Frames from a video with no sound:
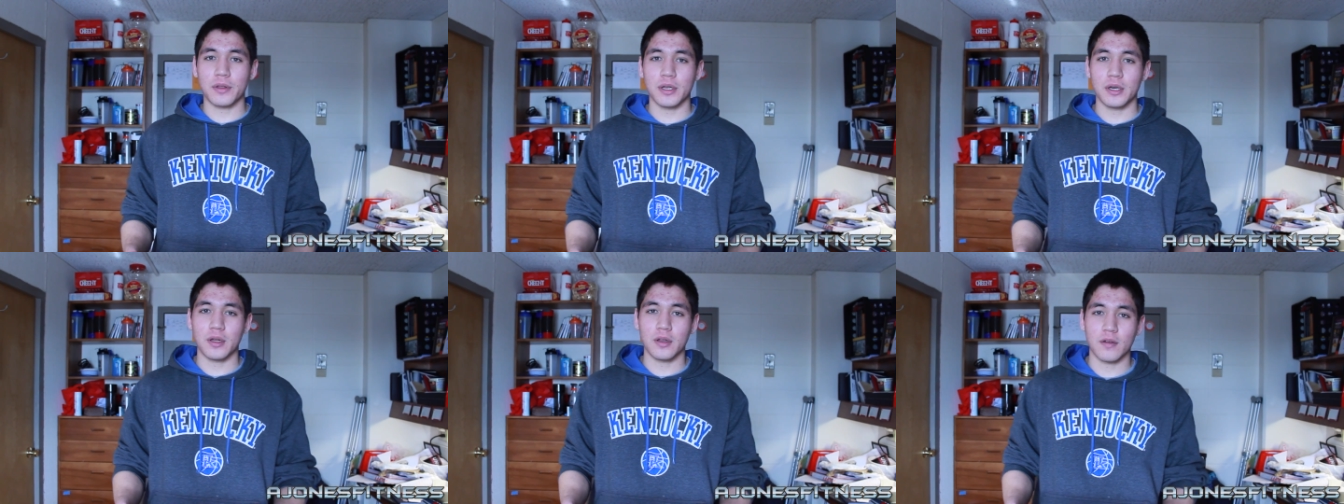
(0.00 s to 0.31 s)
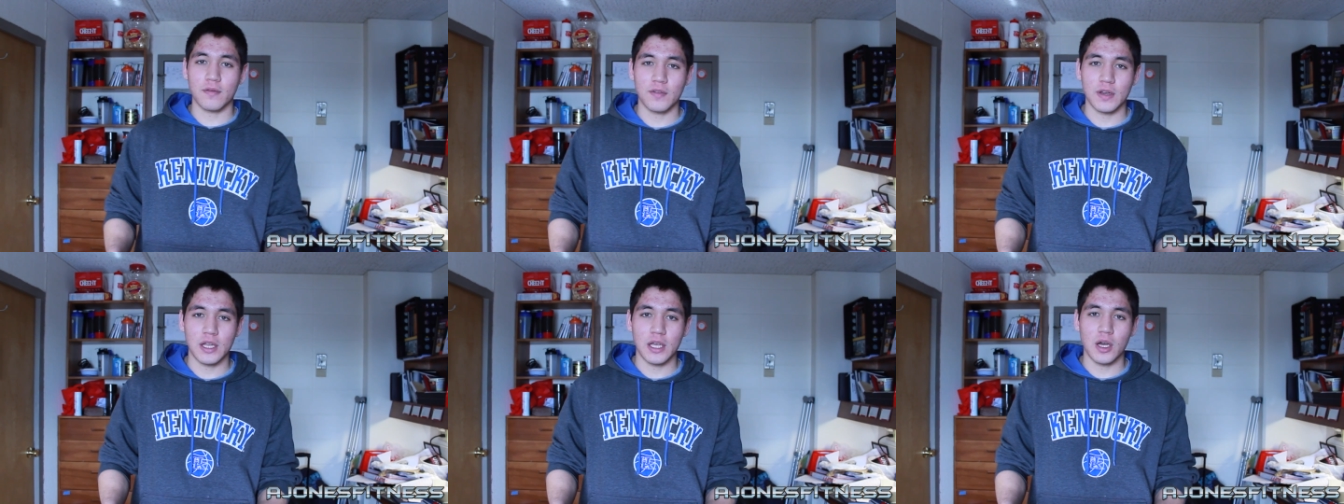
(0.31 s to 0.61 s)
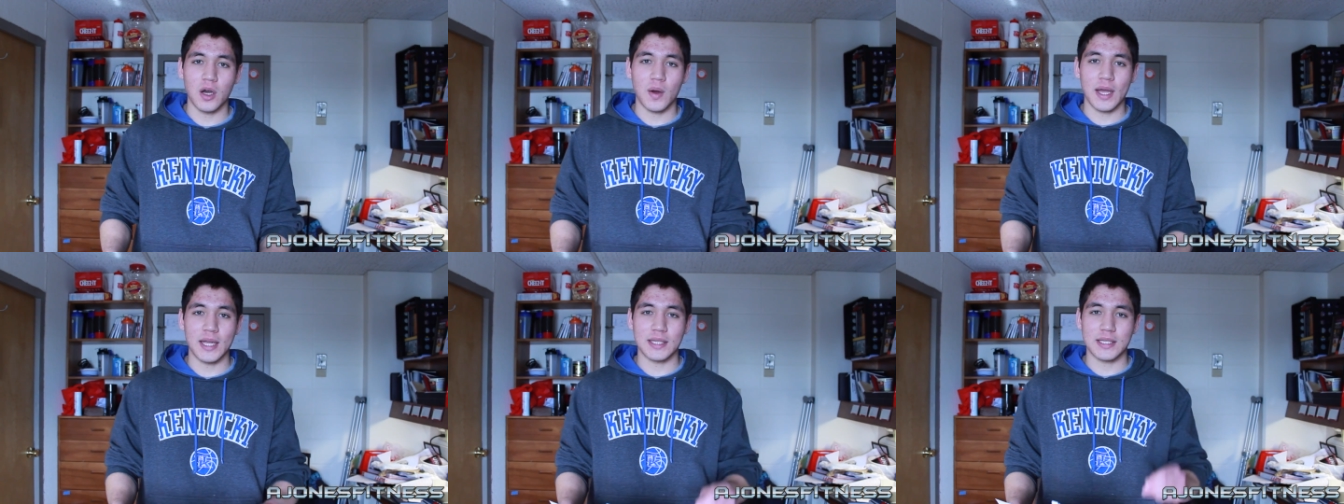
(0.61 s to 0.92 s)
with another
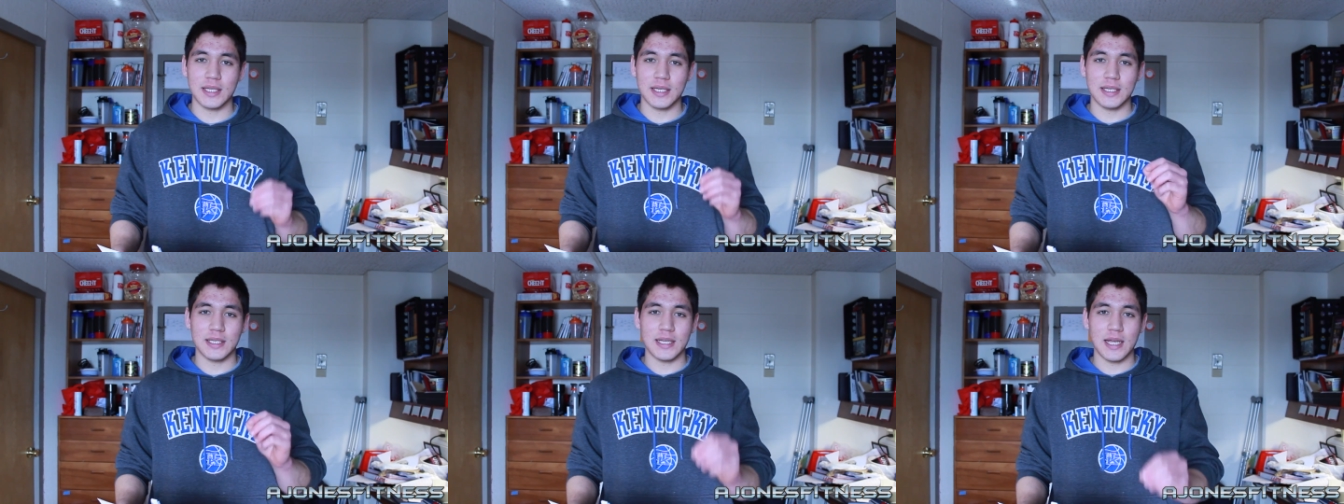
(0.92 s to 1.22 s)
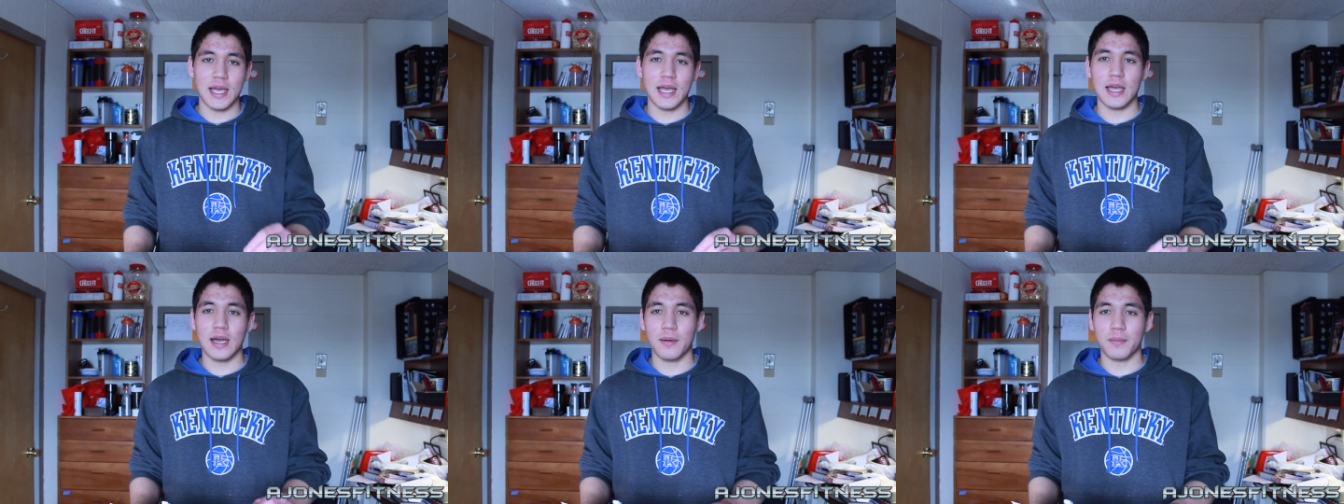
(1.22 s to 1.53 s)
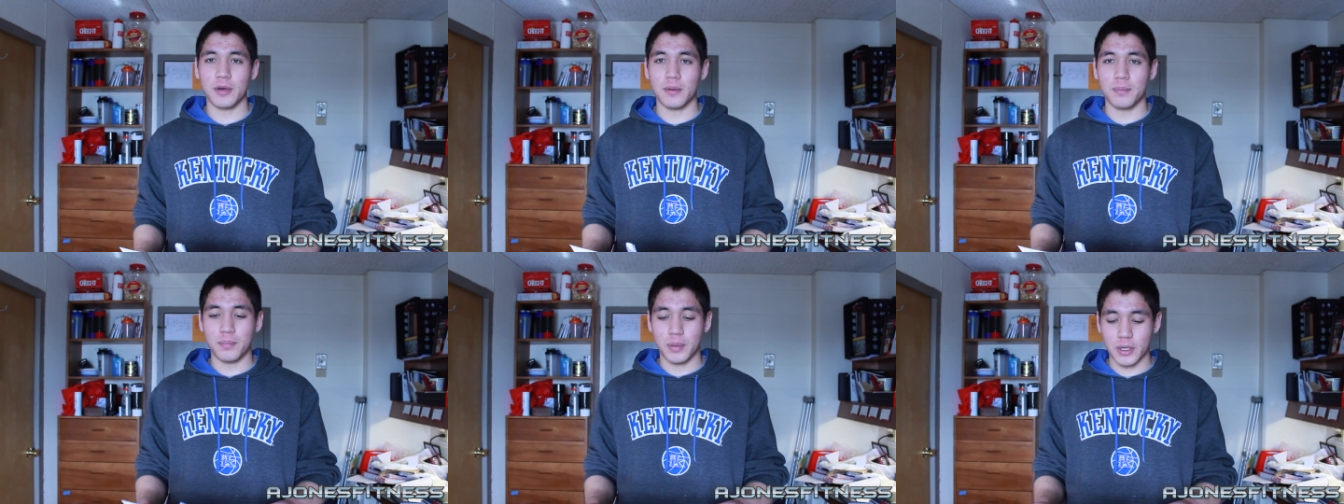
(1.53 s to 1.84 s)
video and today I'm
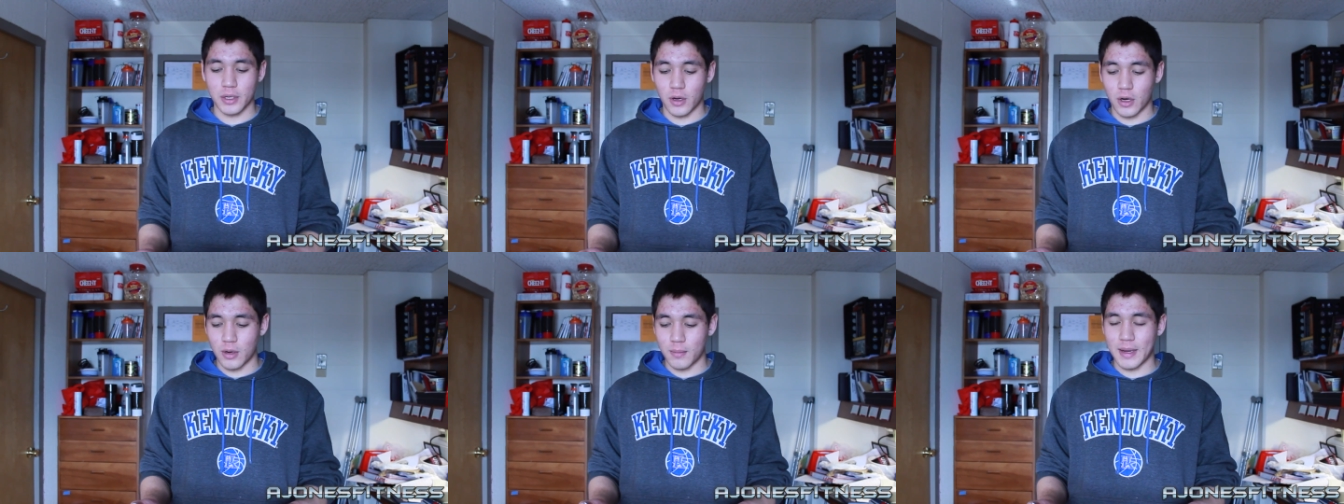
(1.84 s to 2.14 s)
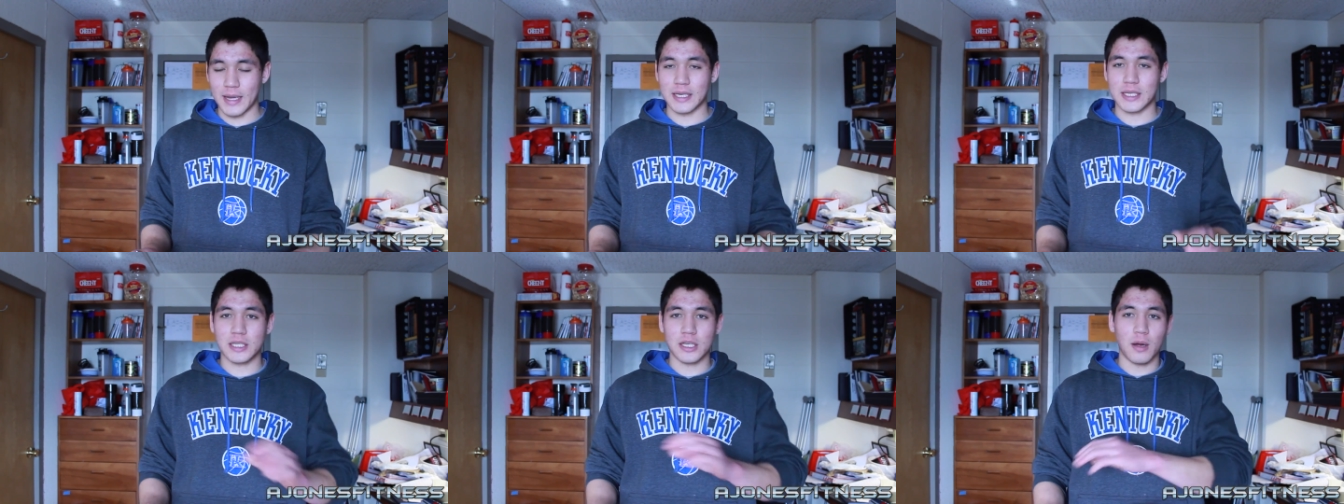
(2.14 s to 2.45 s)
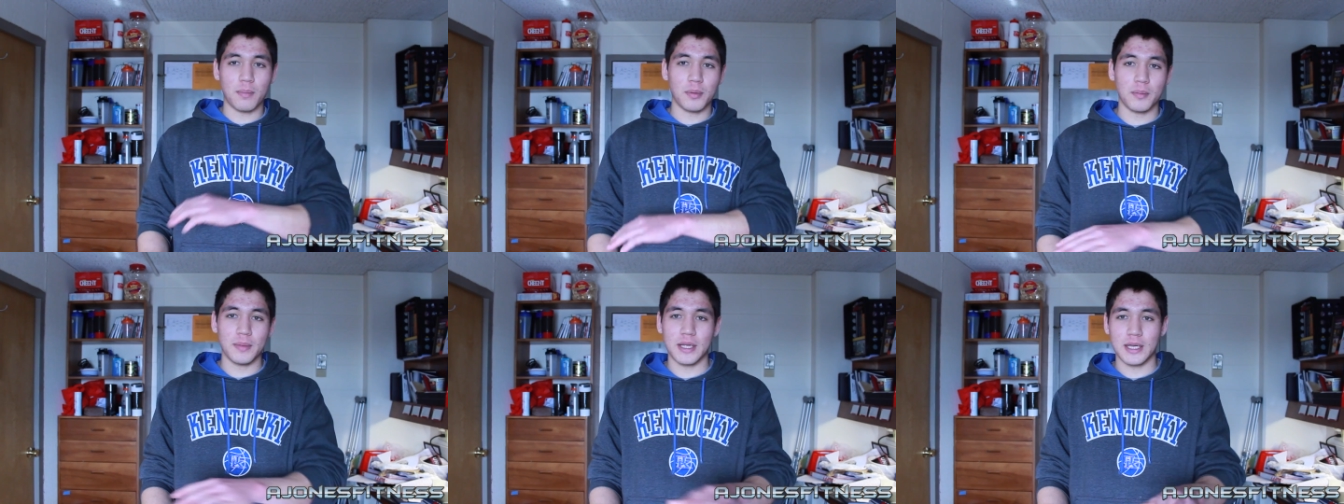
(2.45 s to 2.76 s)
going to put all my
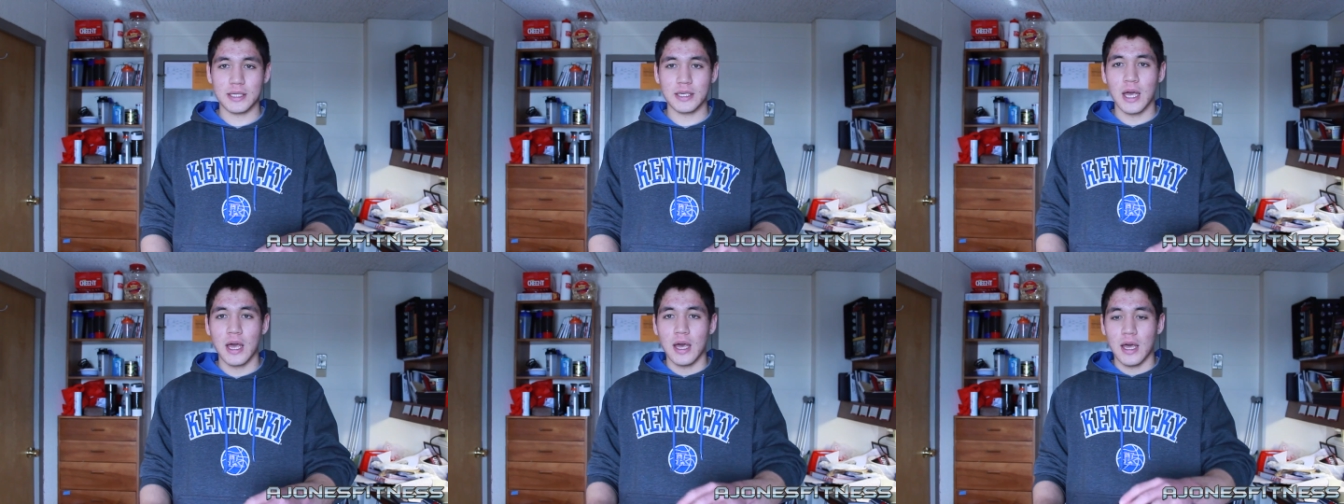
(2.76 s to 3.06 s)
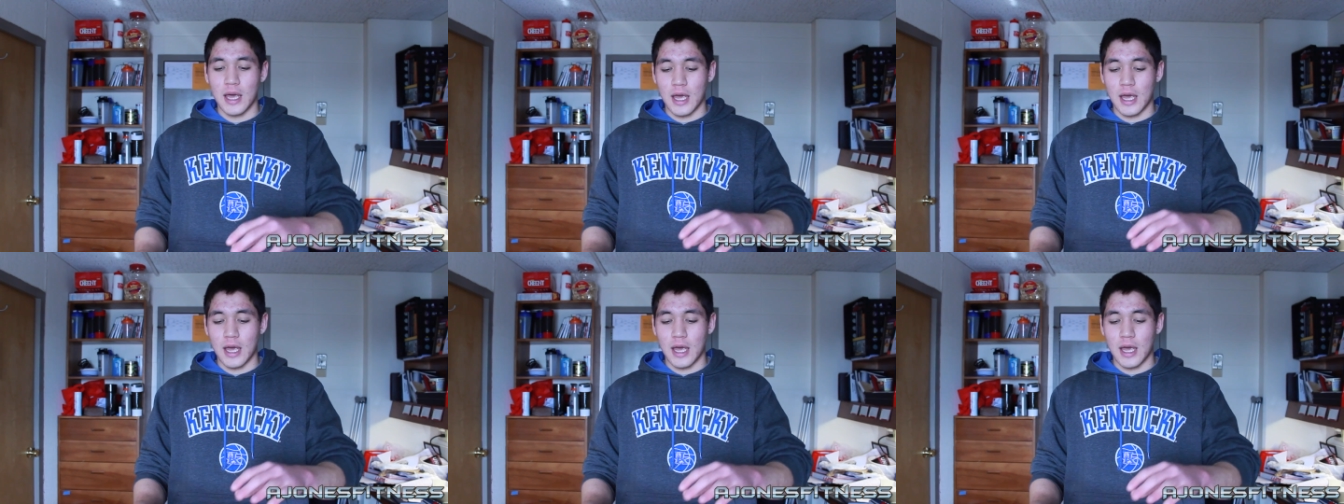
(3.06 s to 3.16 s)
supplements